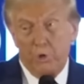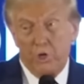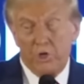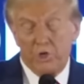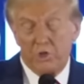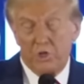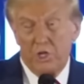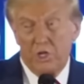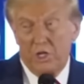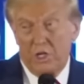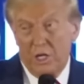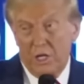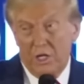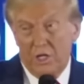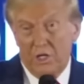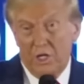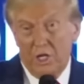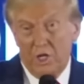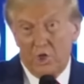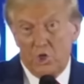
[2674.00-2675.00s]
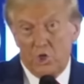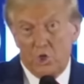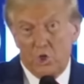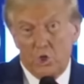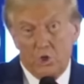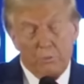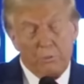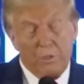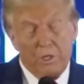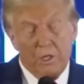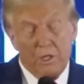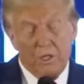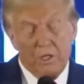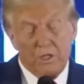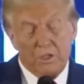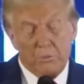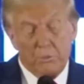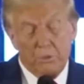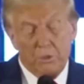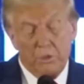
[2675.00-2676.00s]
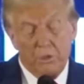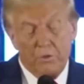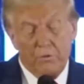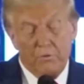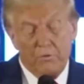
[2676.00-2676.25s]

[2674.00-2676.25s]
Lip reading: put us in a lot of danger, to be honest with you.